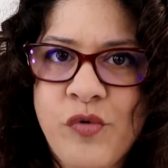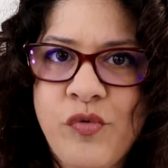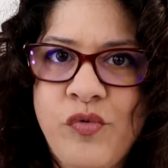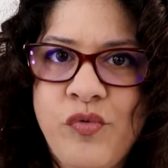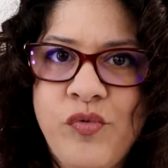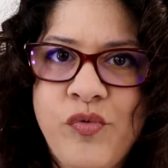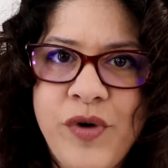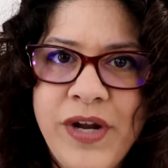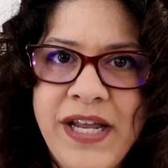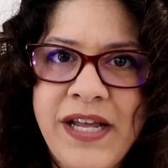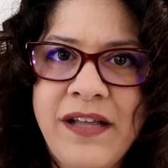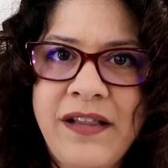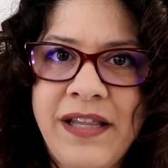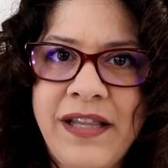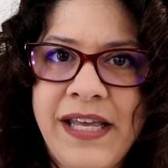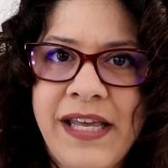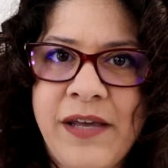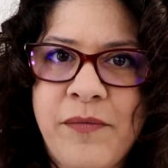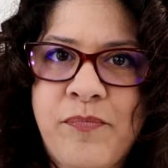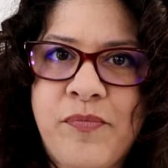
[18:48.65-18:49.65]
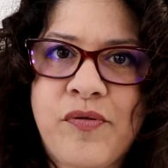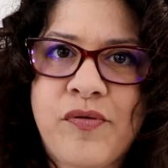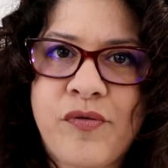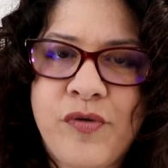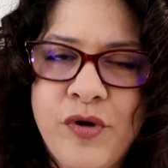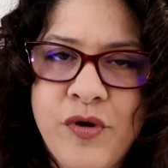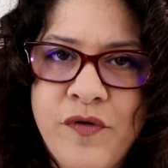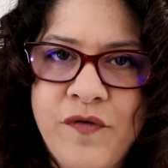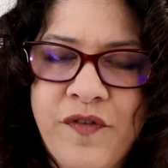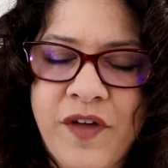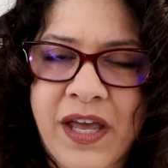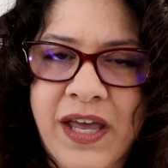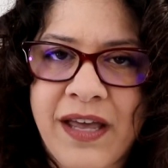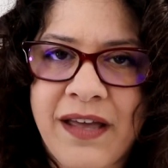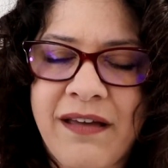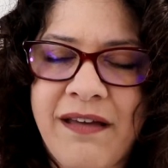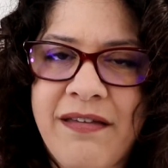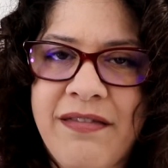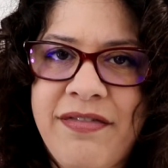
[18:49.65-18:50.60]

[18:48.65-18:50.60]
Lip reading: really proving